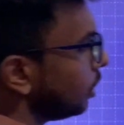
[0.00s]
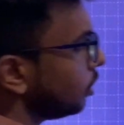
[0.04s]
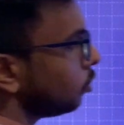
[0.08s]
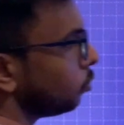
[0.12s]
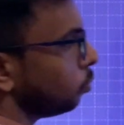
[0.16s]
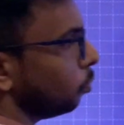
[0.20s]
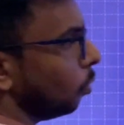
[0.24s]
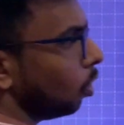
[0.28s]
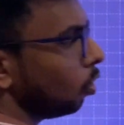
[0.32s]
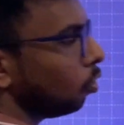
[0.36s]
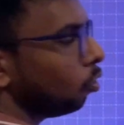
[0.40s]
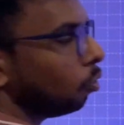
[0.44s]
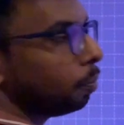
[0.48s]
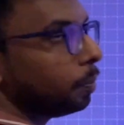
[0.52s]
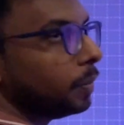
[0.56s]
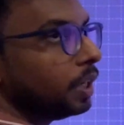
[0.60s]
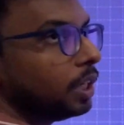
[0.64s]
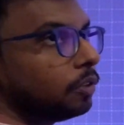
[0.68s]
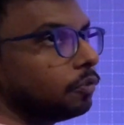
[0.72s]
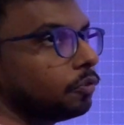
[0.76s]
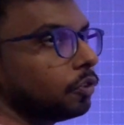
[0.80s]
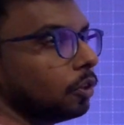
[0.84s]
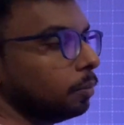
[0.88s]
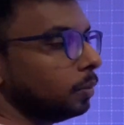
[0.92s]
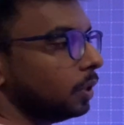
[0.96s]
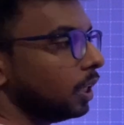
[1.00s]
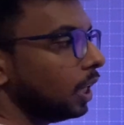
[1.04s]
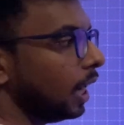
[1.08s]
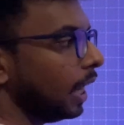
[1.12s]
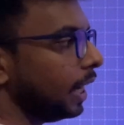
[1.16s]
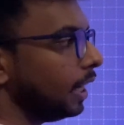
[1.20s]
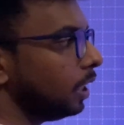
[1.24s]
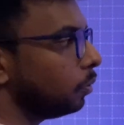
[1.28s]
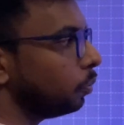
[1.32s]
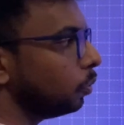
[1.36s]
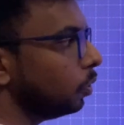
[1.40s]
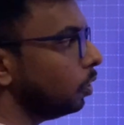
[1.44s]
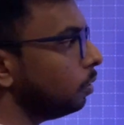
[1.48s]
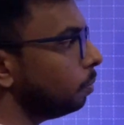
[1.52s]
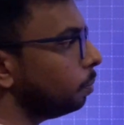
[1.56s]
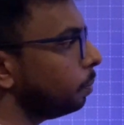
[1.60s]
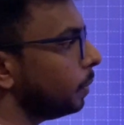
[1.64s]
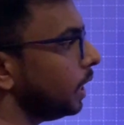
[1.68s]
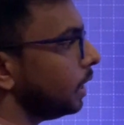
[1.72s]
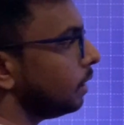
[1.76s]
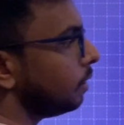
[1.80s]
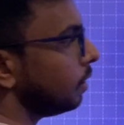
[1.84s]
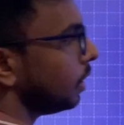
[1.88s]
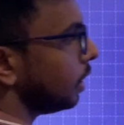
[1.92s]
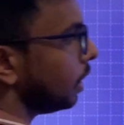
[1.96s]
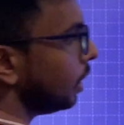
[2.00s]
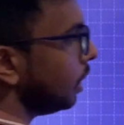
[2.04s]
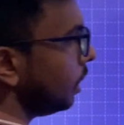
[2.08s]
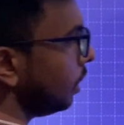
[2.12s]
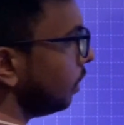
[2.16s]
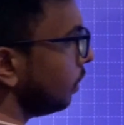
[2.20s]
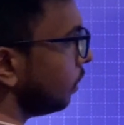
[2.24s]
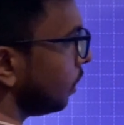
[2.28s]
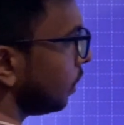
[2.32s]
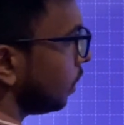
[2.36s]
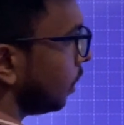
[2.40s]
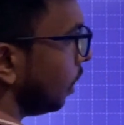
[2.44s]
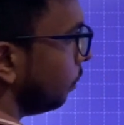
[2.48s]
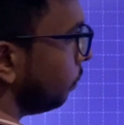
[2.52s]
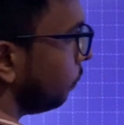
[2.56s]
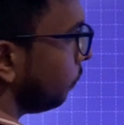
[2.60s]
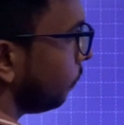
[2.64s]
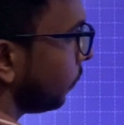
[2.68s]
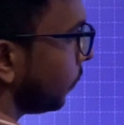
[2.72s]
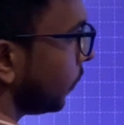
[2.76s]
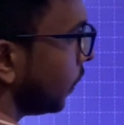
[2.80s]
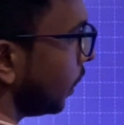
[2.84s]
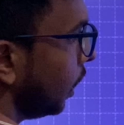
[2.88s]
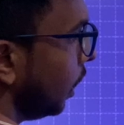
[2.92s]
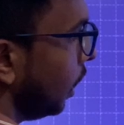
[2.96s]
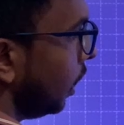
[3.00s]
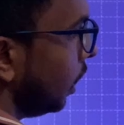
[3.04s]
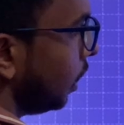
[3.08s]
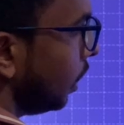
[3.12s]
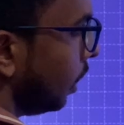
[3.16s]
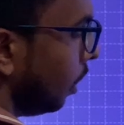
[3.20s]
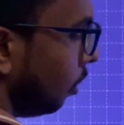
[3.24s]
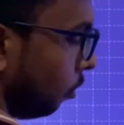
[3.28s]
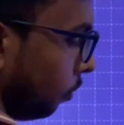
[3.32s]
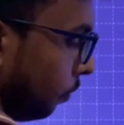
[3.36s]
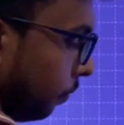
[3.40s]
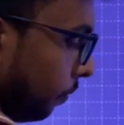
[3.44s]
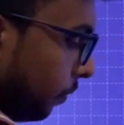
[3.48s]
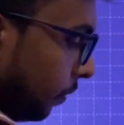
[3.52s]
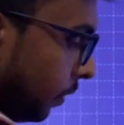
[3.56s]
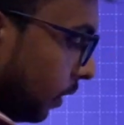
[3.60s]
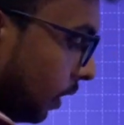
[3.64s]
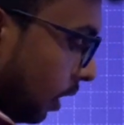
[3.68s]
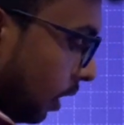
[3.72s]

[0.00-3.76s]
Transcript: small openings from the light would basically come. Now